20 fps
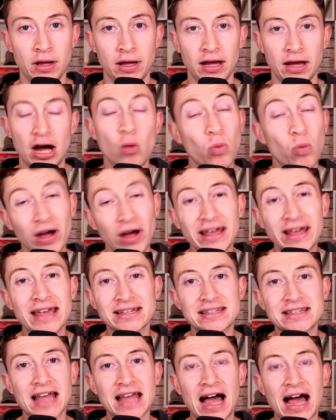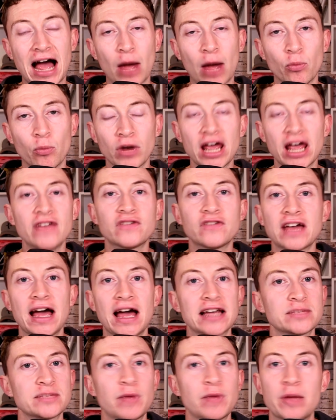And why is that? Well, I've
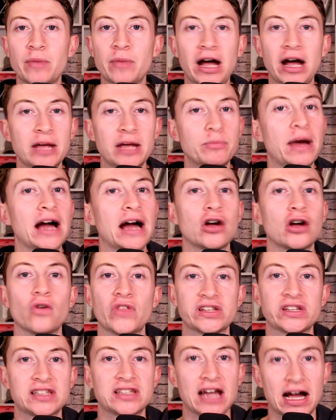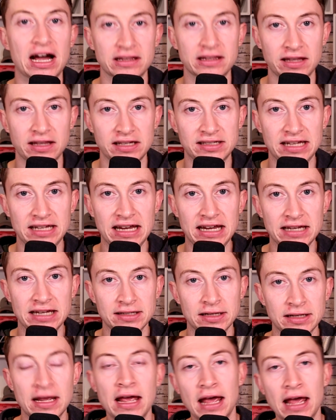cast my mind back over the start of the
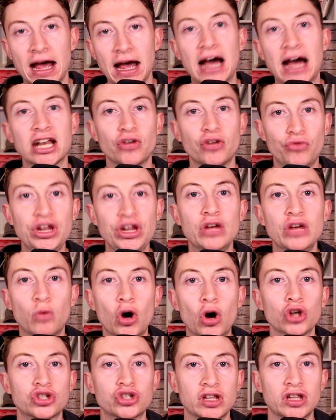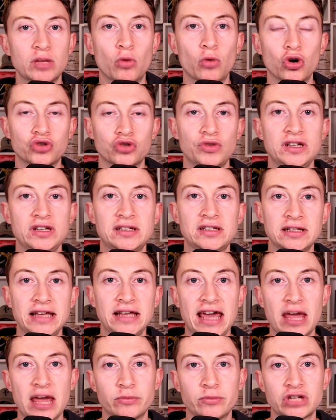season, had a rewatch of the most recent
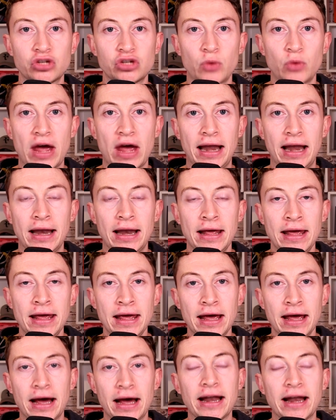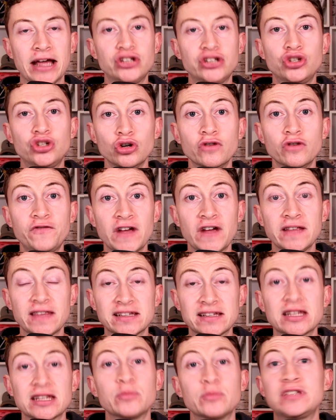games as well, and I do think
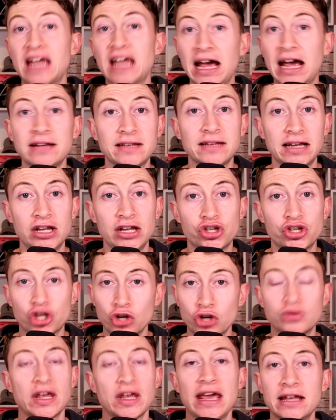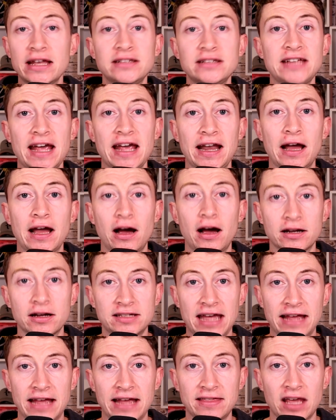there's some tactical issues in Ten Hag's
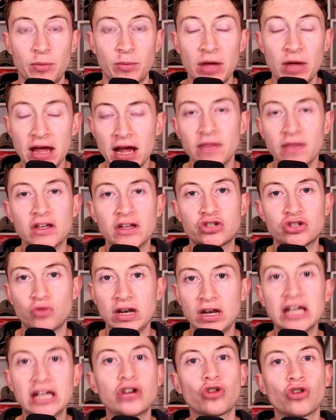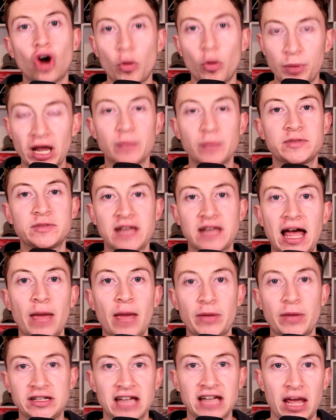setup that's really cropping up
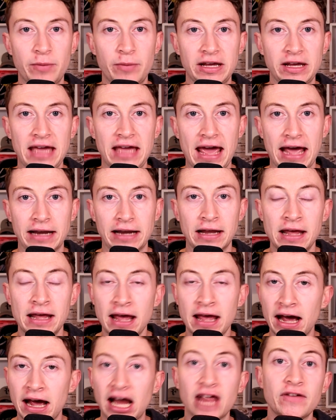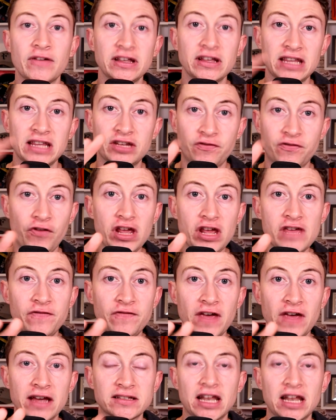time and time again. And I think there's three
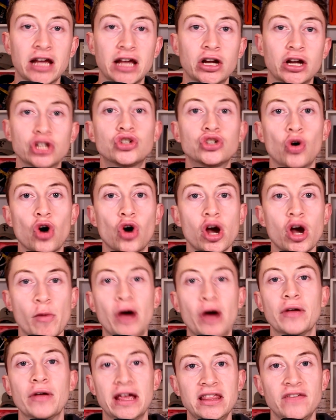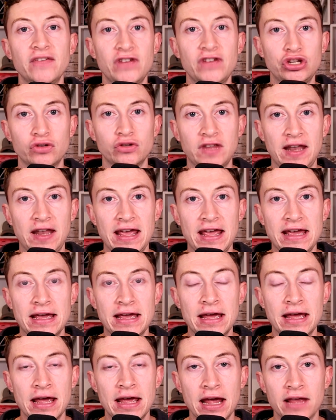things that I'm going to talk about in the video
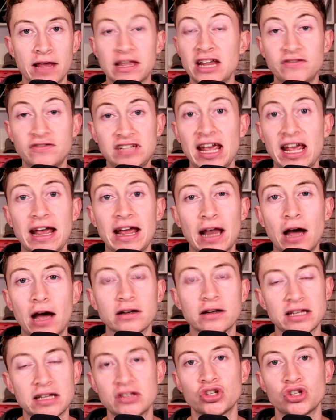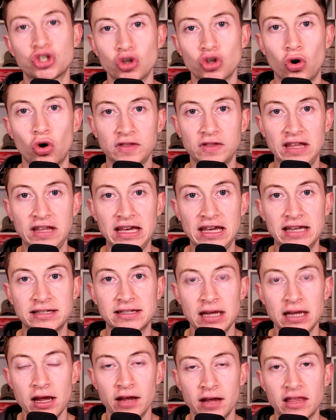today that if Ten Hag doesn't sort
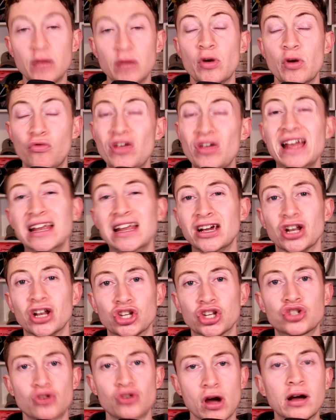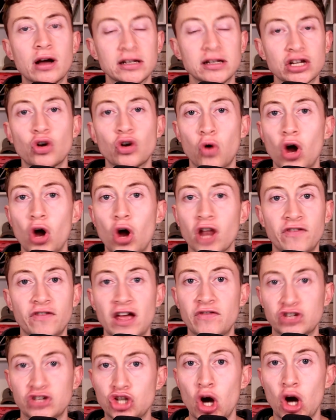these, then we're really going to struggle to
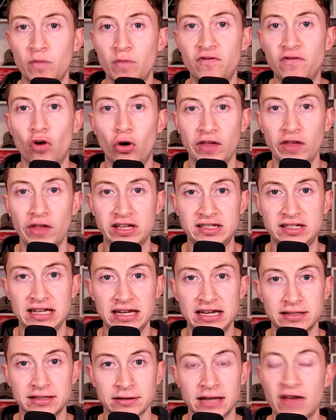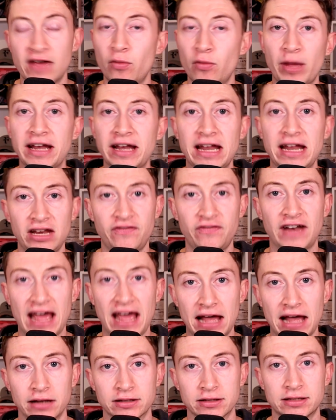qualify for top four this season, never mind anything
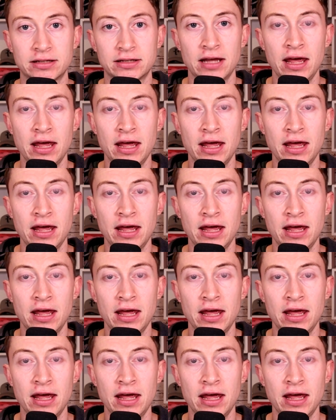else.